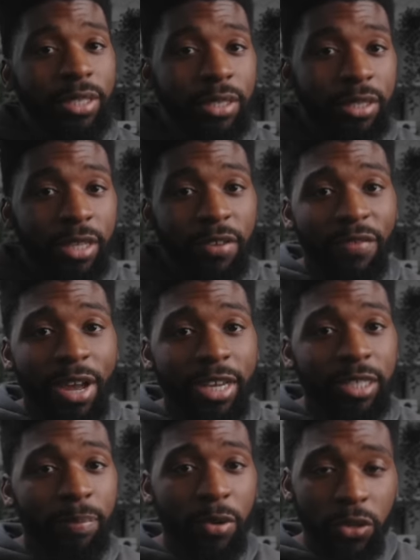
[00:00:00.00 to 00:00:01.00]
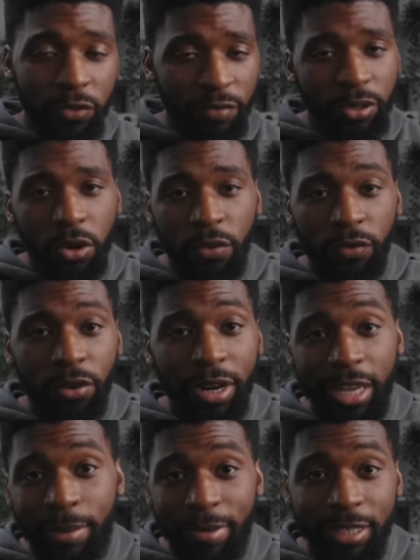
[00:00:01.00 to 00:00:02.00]
is if I expose for the overall
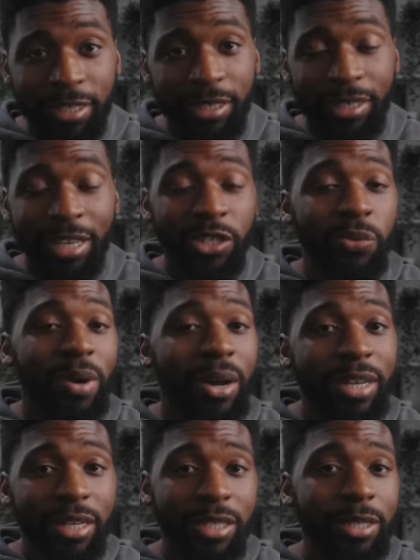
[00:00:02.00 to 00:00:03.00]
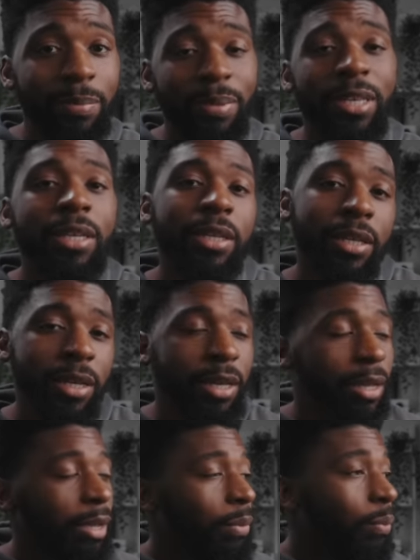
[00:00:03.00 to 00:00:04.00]
ambience and get that to where I need it to be,
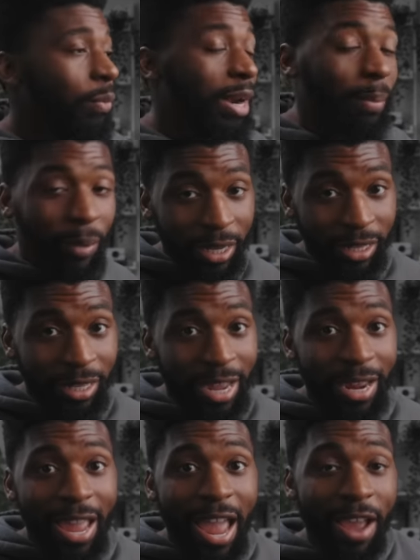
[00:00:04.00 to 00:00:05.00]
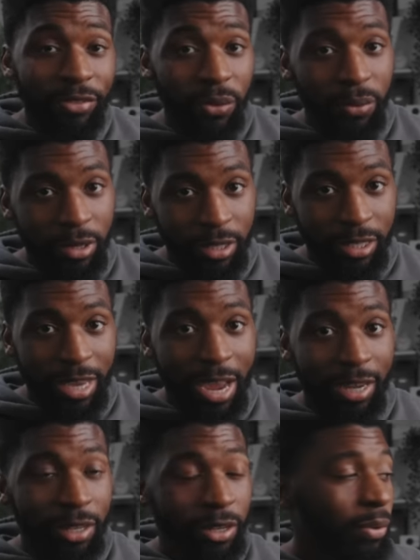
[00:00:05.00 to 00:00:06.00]
when I bring in the light afterwards,
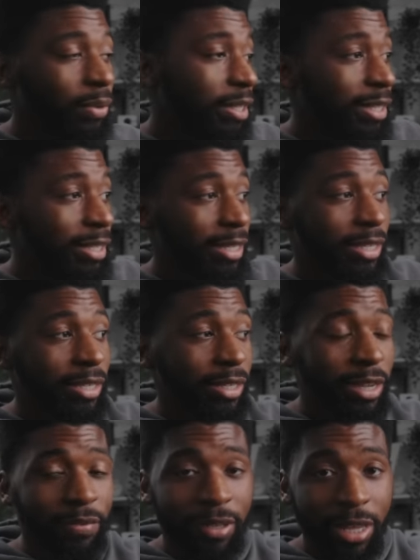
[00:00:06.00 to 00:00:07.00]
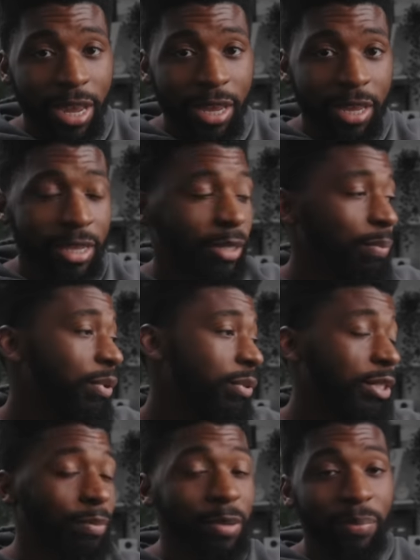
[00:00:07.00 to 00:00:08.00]
I can lower the intensity of the light as
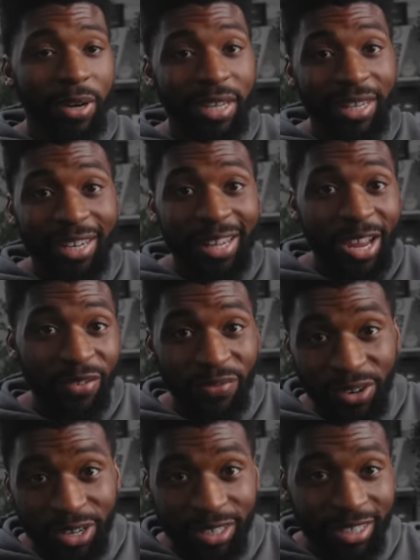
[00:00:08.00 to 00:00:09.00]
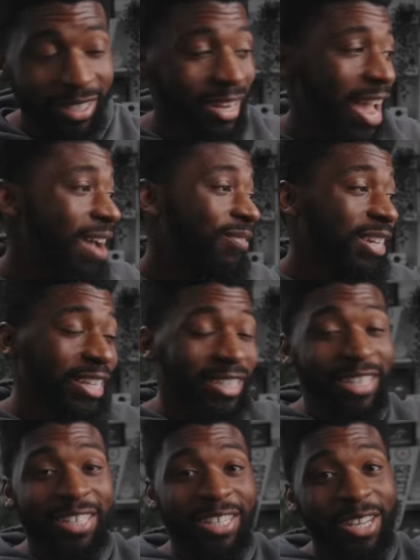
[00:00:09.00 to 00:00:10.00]
opposed to me bringing in the light first and having the
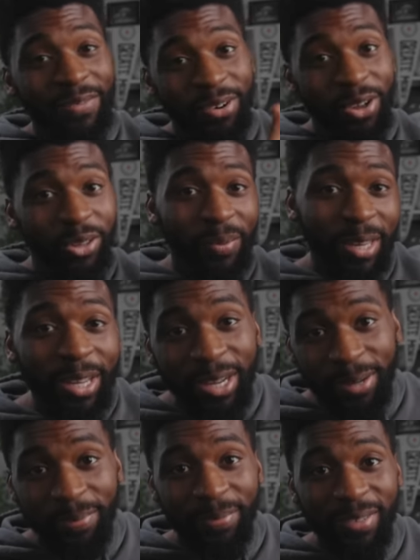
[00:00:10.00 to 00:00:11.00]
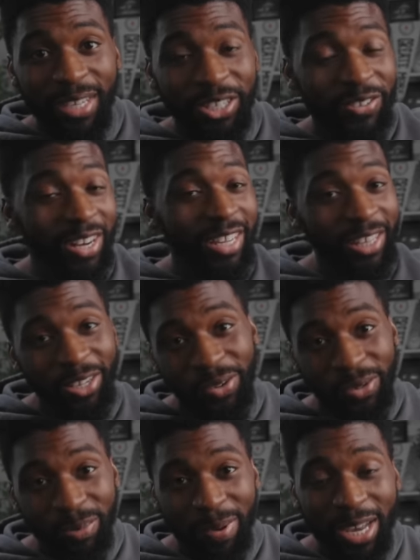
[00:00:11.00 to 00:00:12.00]
intensity of it all the way up and trying to get the
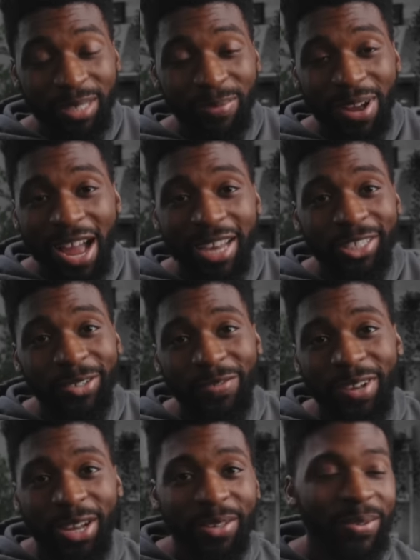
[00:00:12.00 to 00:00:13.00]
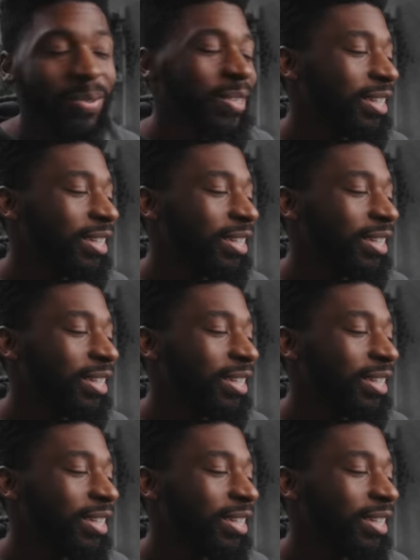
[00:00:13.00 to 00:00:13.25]
lowest possible ISO value.